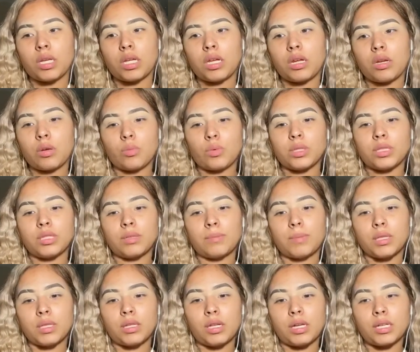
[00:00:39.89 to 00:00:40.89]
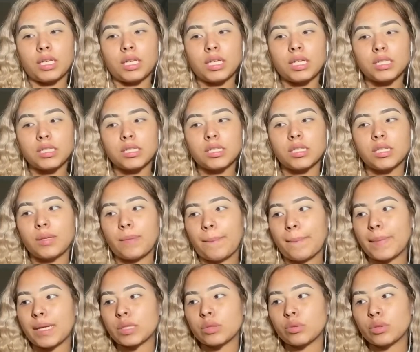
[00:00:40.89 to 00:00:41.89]
in with the Milani concealer
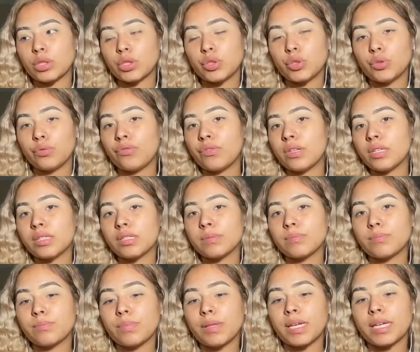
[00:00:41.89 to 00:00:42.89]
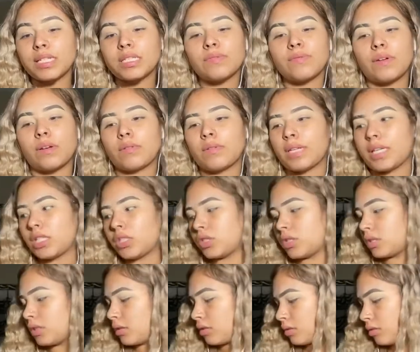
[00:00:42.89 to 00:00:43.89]
mixed with the Juvia's Place foundation.